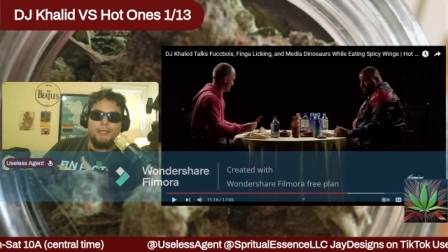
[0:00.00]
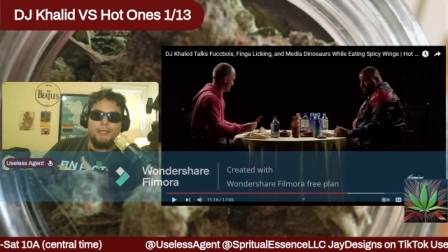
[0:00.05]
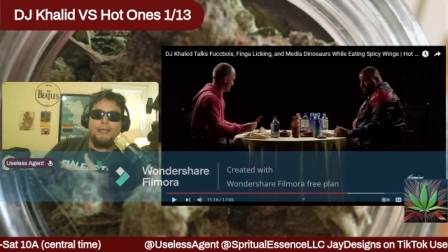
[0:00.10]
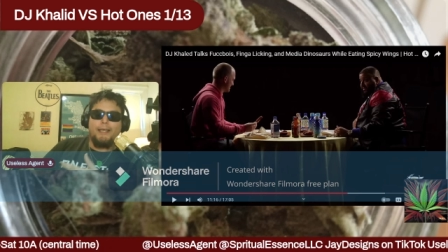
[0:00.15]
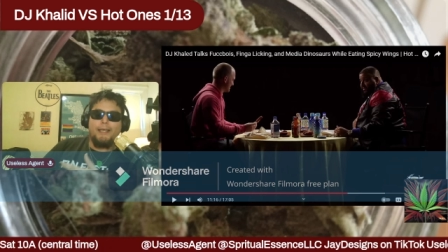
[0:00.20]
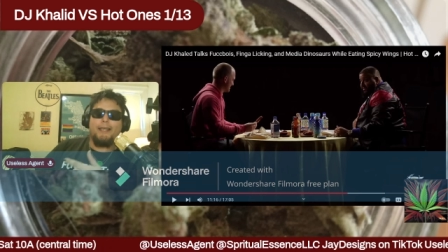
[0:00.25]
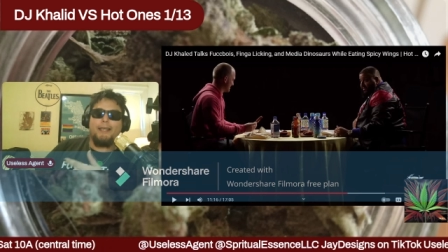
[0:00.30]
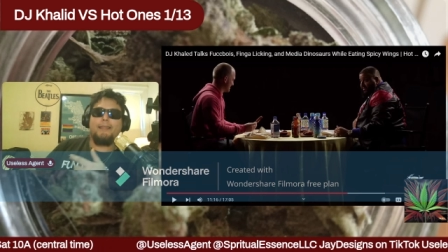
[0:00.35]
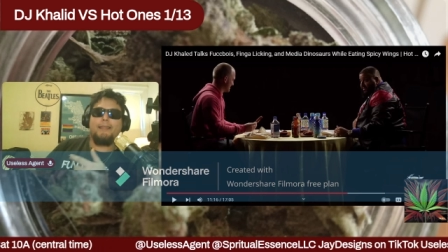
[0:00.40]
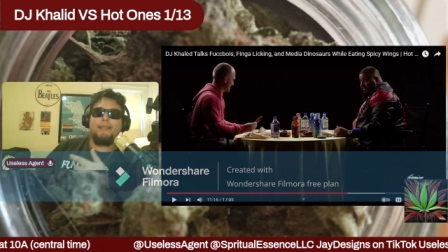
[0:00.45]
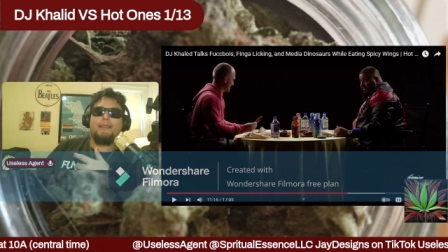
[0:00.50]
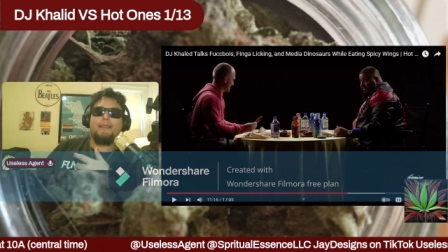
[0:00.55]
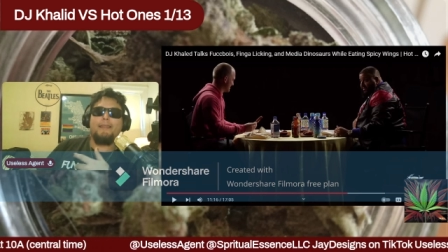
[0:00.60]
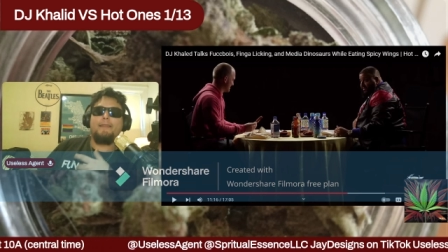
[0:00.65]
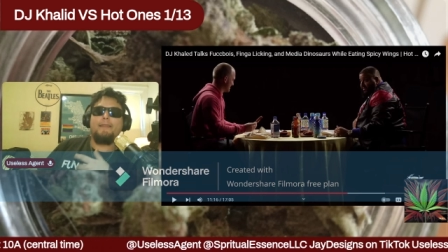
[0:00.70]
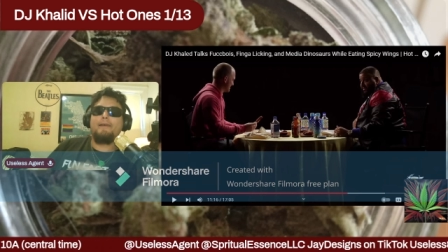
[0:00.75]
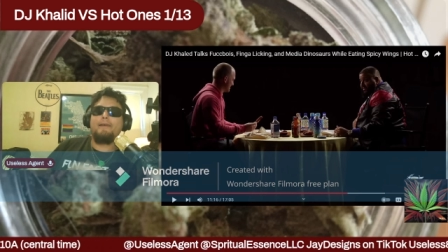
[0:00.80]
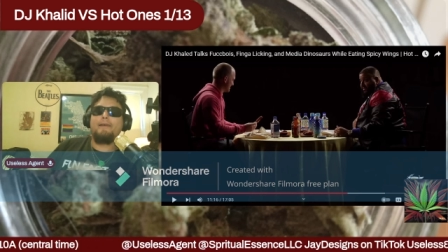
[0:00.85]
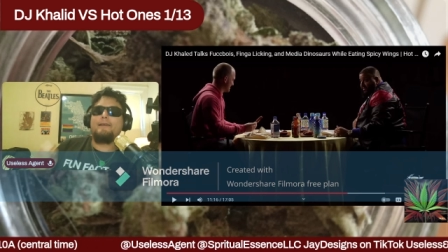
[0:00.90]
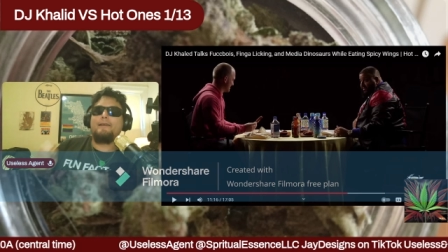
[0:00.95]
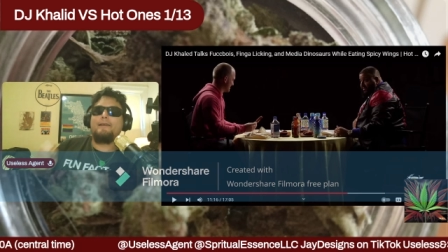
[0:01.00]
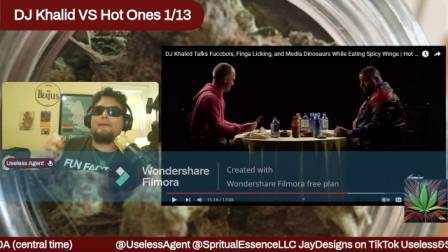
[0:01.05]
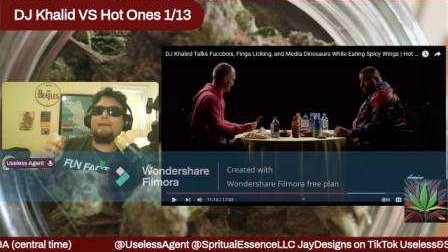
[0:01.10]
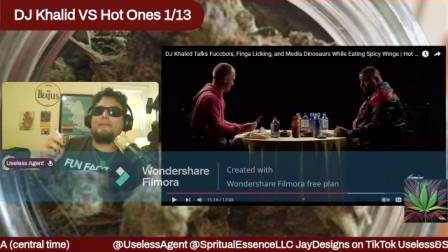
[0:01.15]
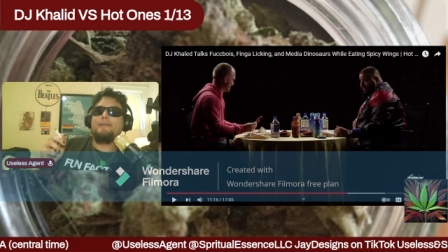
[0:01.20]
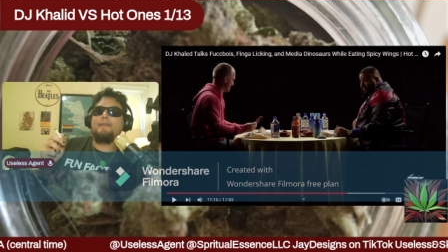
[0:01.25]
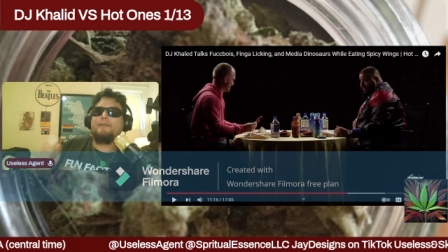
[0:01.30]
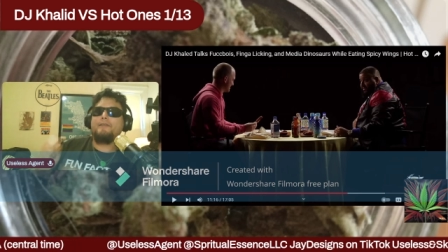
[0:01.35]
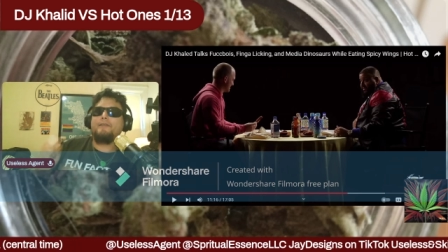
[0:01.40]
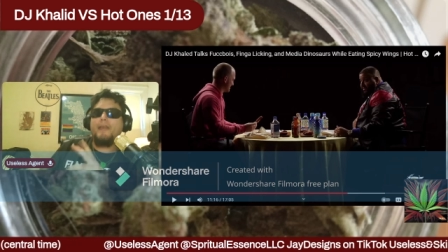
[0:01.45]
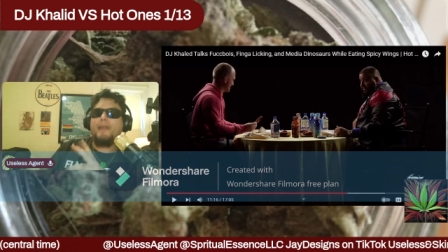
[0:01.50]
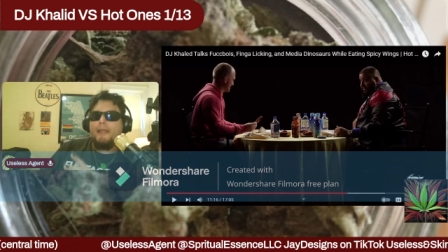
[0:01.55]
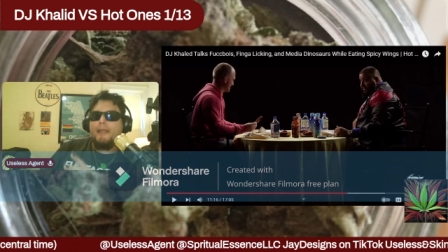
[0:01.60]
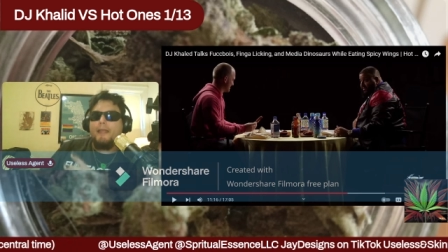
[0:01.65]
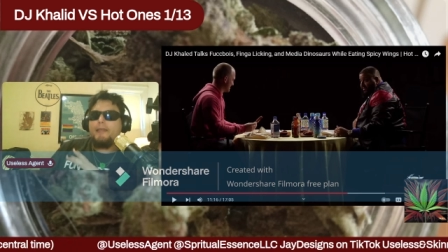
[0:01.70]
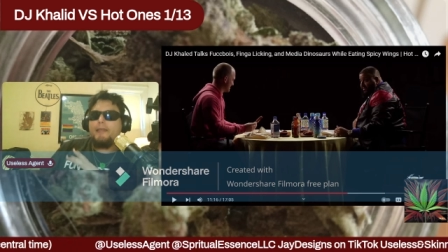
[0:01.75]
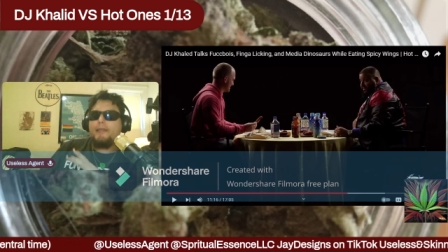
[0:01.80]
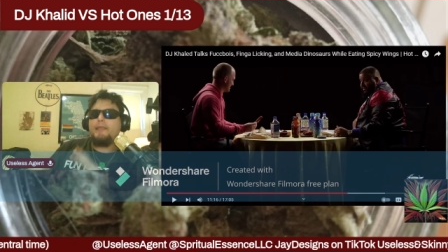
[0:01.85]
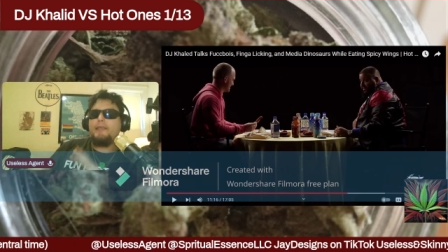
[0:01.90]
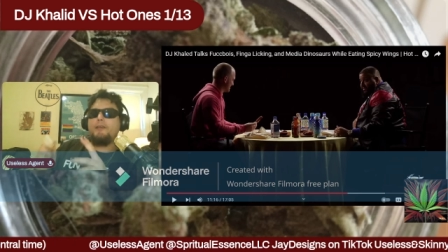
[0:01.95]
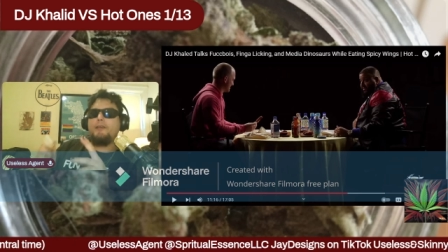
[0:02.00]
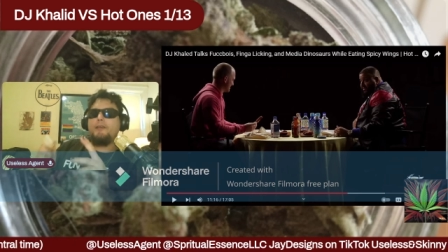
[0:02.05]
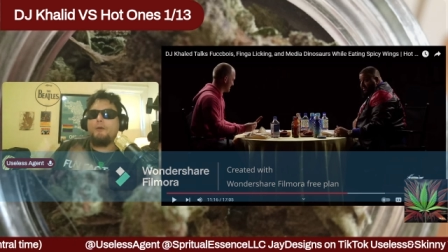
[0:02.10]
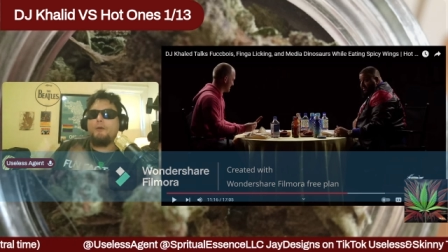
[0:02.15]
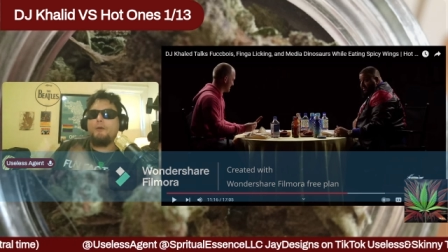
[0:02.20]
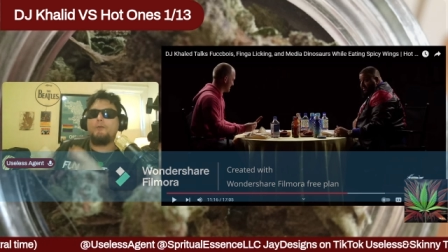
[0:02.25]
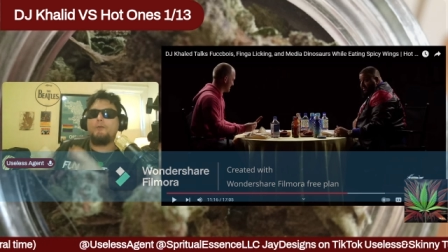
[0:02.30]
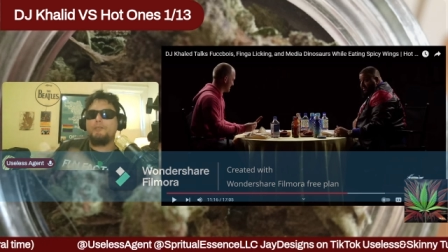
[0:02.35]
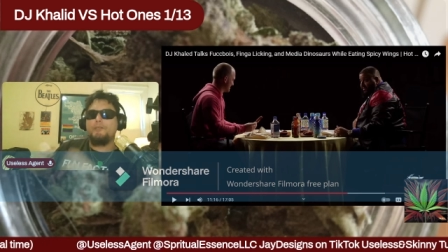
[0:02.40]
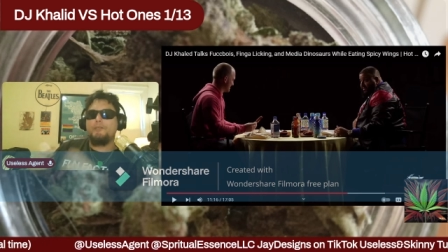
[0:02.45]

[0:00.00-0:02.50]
and uh, then he goes